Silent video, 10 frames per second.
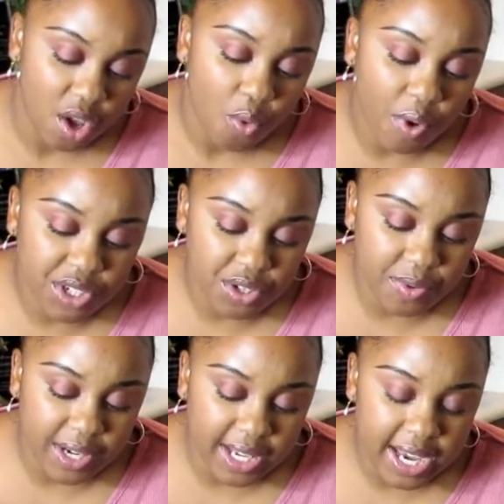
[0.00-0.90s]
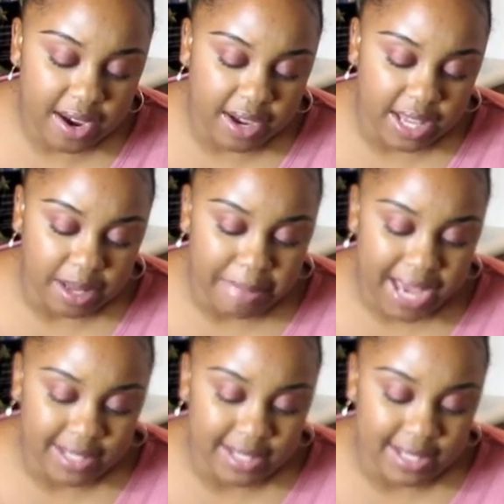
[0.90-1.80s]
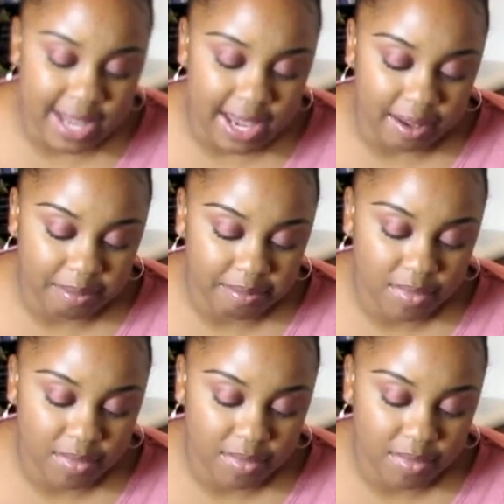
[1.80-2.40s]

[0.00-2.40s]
"What you doing carrying in the master's name?"